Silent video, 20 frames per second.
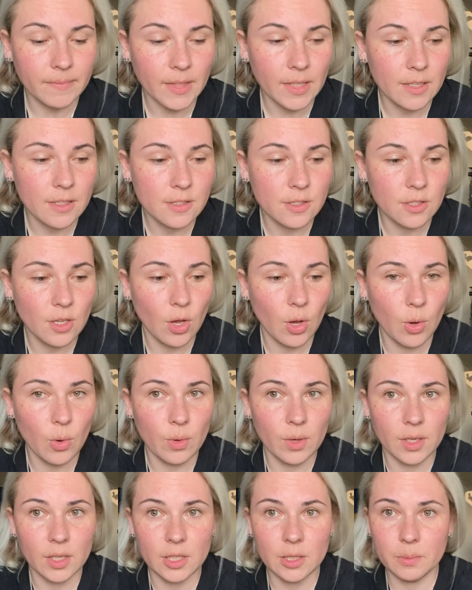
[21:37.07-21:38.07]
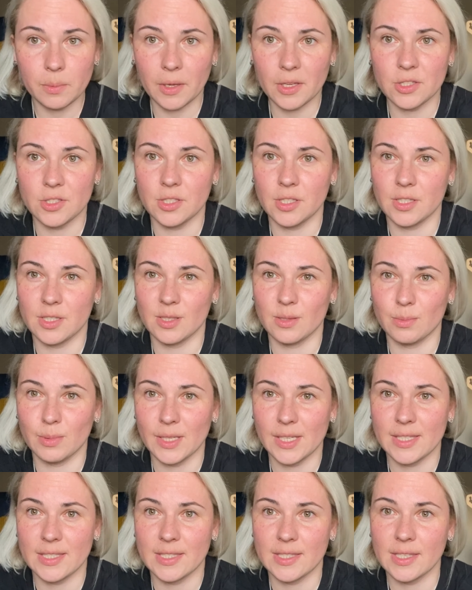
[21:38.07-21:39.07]
so it was just a
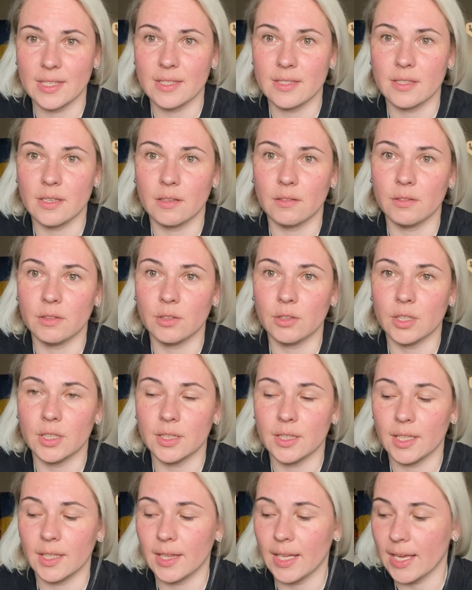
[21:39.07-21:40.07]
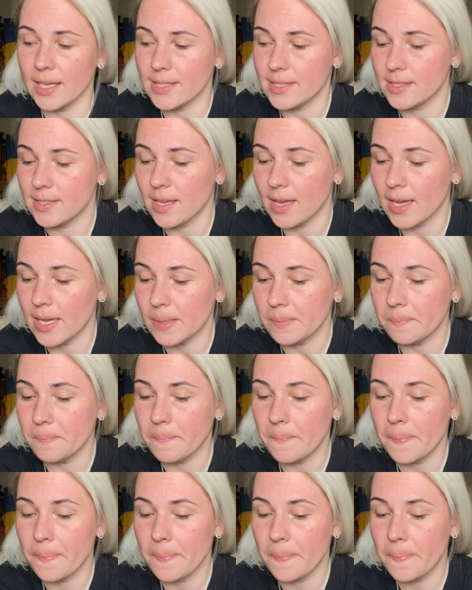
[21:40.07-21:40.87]
week since I recorded last time.